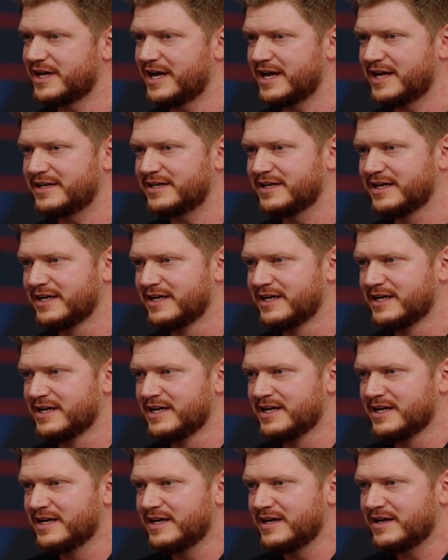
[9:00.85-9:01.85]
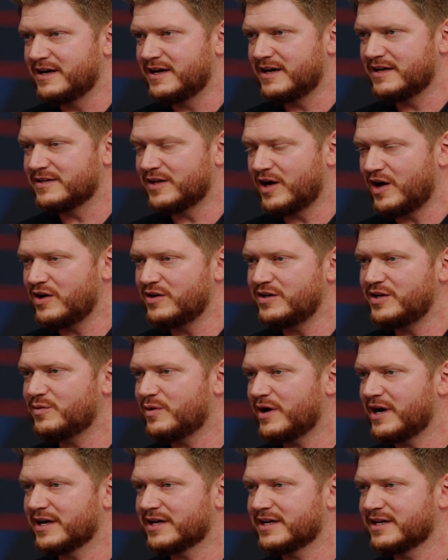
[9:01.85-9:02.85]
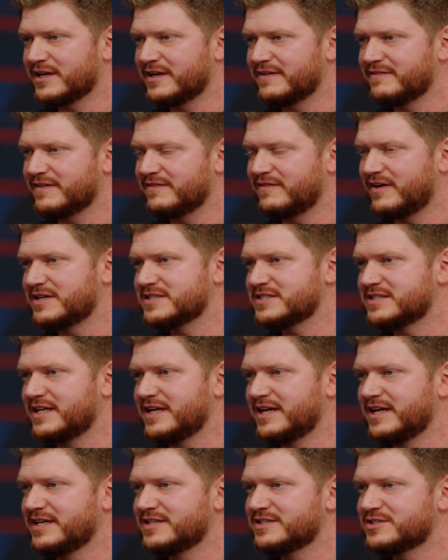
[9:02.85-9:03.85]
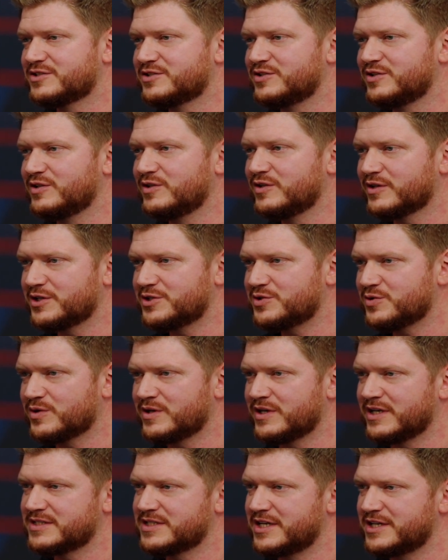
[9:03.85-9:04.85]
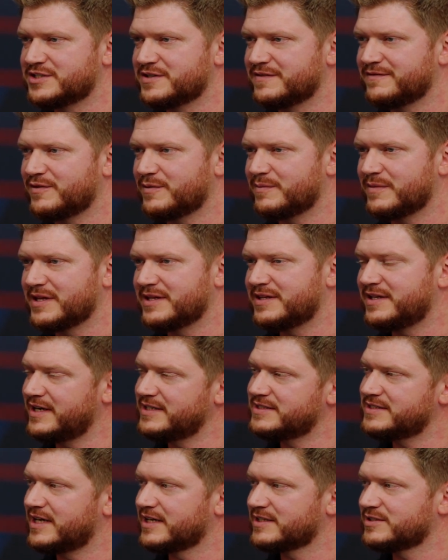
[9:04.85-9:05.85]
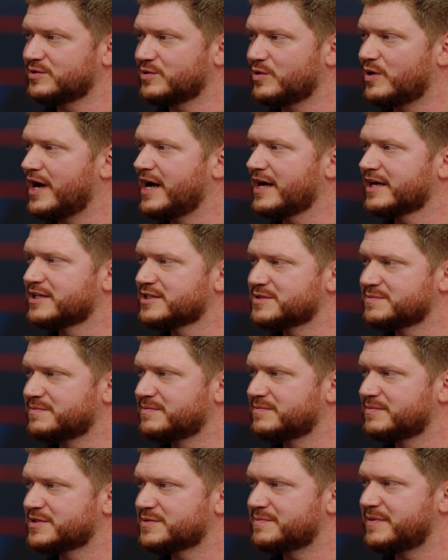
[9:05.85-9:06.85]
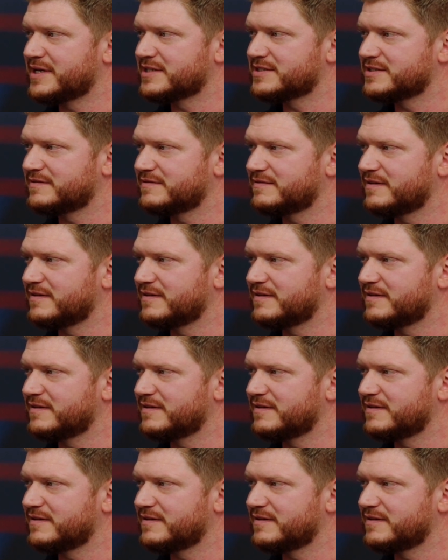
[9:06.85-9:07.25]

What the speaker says: And the only way I can give advice there is to look at your organization from a threat actor or hacker's perspective.